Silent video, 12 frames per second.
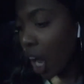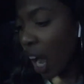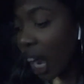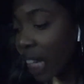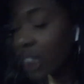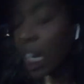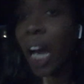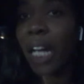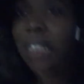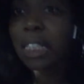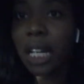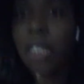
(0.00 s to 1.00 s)
Oh, it's
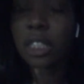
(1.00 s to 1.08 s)
hot as hell